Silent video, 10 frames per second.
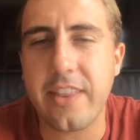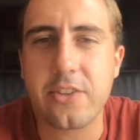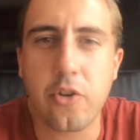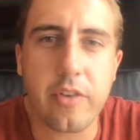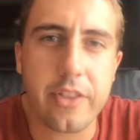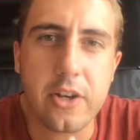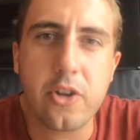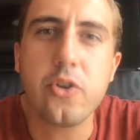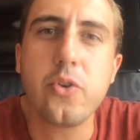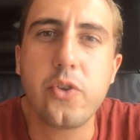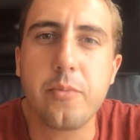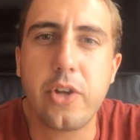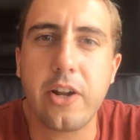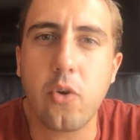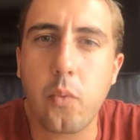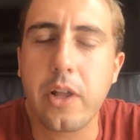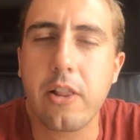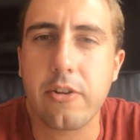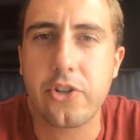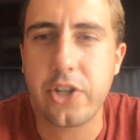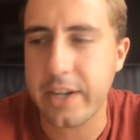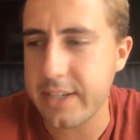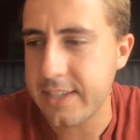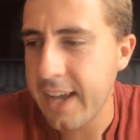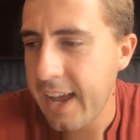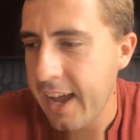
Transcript: that's over on the new YouTube channel, Will Learns Chinese.